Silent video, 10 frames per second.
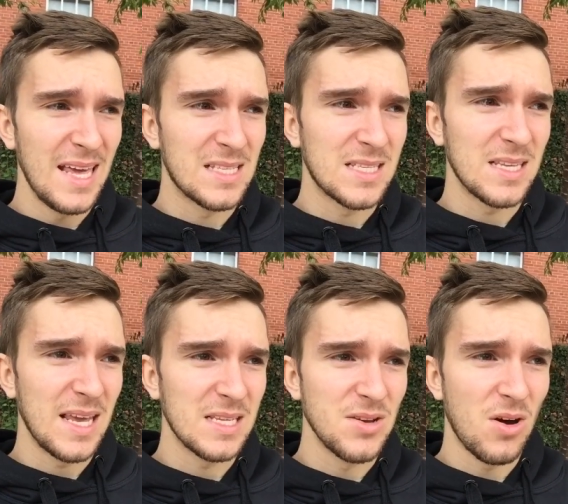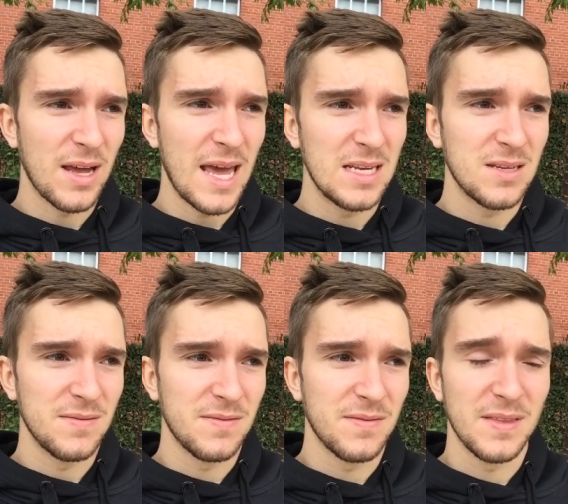It's it's not a case
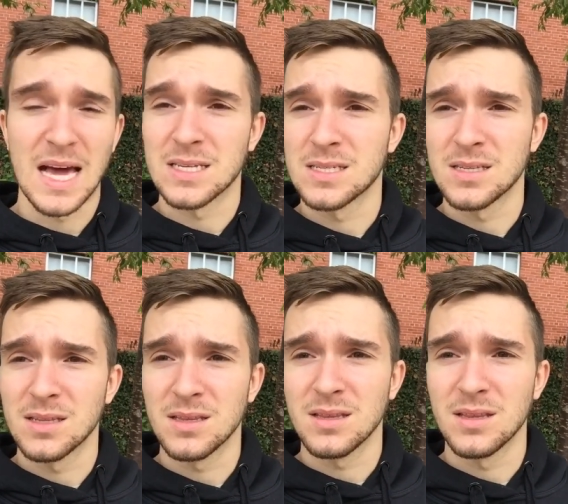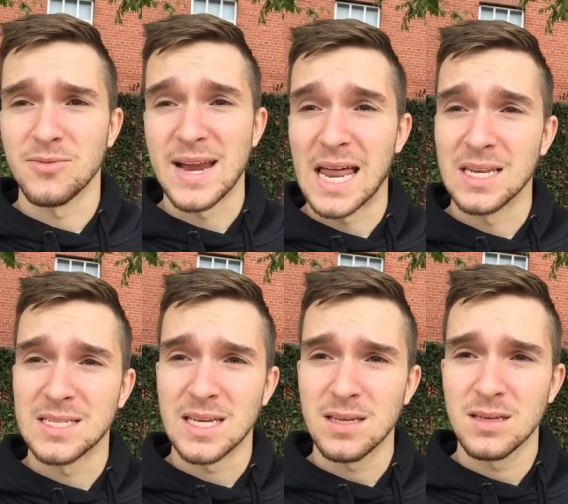of that's the
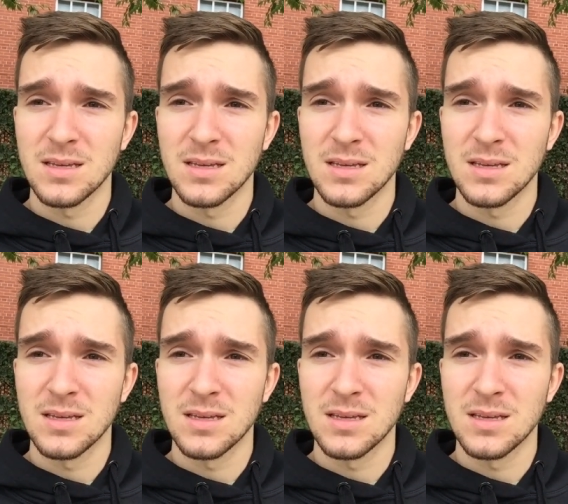reality.